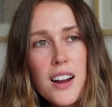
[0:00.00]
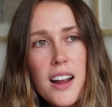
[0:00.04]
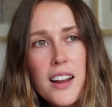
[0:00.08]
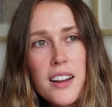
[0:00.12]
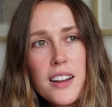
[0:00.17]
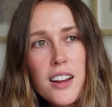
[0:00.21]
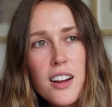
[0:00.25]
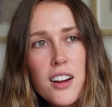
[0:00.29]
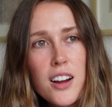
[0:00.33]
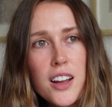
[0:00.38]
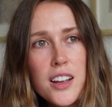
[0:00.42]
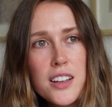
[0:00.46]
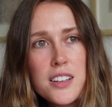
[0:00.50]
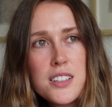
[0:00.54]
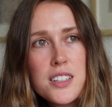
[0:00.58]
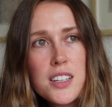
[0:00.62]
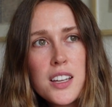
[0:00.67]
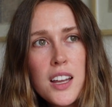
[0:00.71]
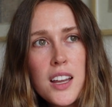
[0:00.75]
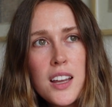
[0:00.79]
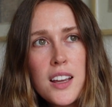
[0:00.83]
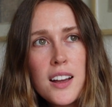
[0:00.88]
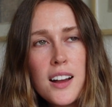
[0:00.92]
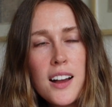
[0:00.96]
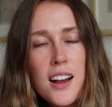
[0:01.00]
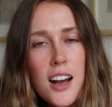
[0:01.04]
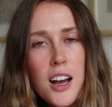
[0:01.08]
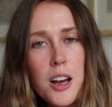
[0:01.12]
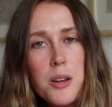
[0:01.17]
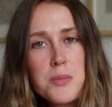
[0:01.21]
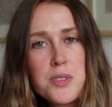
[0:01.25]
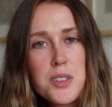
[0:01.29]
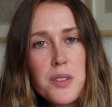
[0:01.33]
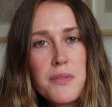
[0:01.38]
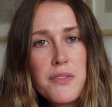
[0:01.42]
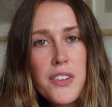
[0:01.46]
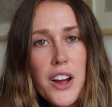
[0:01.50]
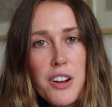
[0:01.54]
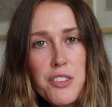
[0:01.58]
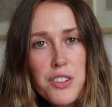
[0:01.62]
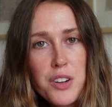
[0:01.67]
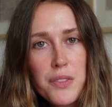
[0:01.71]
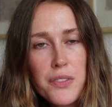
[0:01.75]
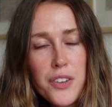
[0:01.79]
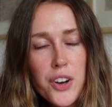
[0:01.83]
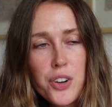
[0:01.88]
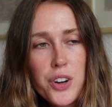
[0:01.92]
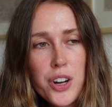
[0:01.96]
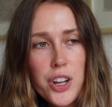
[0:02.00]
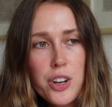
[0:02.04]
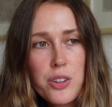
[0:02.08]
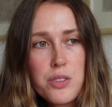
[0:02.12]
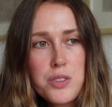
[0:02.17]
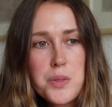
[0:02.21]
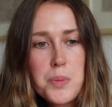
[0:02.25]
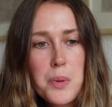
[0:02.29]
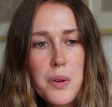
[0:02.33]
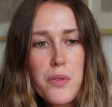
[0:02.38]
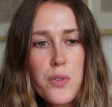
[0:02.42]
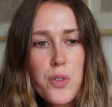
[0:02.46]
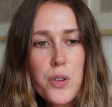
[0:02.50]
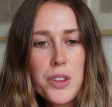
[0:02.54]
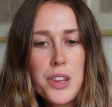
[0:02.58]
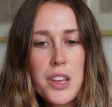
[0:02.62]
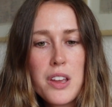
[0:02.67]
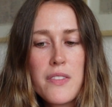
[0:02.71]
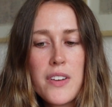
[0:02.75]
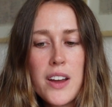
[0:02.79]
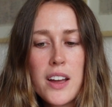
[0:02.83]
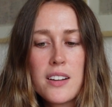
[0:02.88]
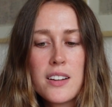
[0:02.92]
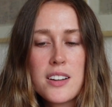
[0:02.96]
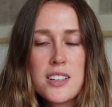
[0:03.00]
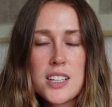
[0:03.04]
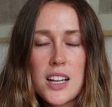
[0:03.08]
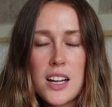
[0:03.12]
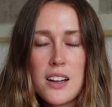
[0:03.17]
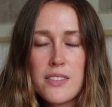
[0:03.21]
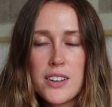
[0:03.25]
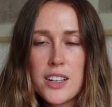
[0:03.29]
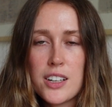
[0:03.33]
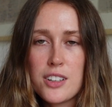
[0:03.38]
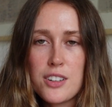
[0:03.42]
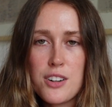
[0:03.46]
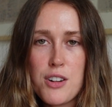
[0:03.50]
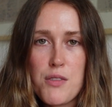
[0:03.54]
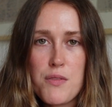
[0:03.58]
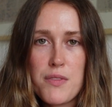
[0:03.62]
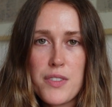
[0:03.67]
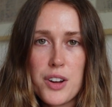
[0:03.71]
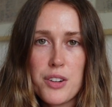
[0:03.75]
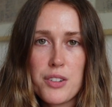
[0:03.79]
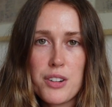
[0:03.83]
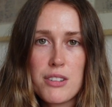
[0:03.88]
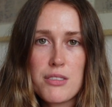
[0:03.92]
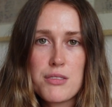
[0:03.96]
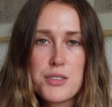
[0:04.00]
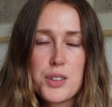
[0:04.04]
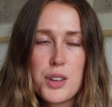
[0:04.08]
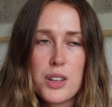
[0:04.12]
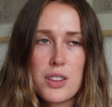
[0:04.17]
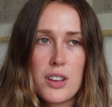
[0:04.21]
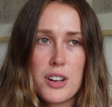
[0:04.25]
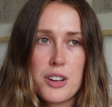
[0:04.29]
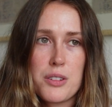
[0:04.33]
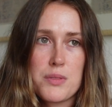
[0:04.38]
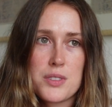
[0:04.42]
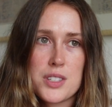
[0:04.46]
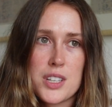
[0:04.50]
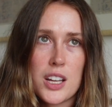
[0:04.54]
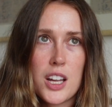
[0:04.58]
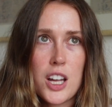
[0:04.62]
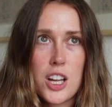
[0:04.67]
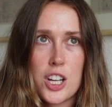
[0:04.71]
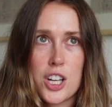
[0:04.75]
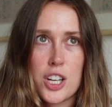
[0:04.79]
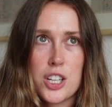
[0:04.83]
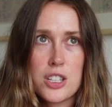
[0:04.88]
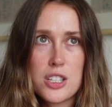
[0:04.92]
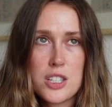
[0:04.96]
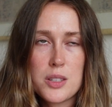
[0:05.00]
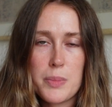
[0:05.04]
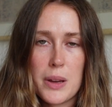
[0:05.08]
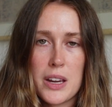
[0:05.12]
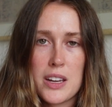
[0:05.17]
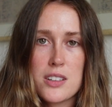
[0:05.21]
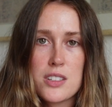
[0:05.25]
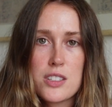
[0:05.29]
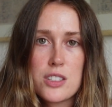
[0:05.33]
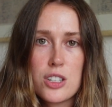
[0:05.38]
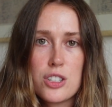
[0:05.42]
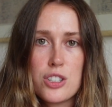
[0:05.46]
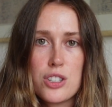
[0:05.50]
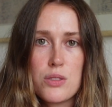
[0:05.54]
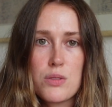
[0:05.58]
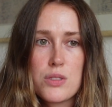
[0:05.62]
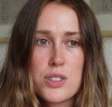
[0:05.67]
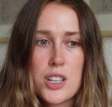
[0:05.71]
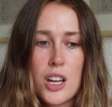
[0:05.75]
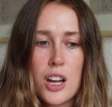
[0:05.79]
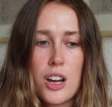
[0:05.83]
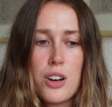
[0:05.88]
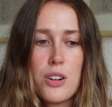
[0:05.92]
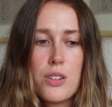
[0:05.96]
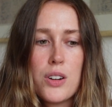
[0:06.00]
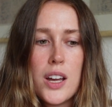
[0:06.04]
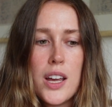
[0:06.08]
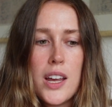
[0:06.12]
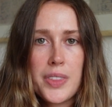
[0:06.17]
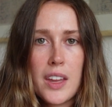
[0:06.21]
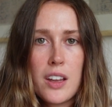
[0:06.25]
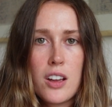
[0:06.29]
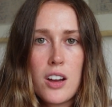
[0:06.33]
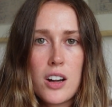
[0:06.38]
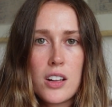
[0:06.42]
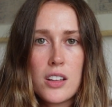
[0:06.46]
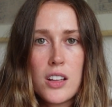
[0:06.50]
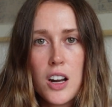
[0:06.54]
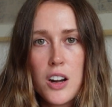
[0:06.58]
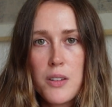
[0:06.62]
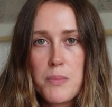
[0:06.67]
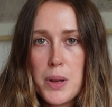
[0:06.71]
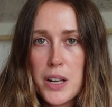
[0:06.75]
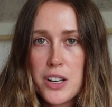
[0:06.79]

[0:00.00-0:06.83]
I got some founder photos before the event because I have like no photos, so I thought it was like a good space to do so. Got a lot of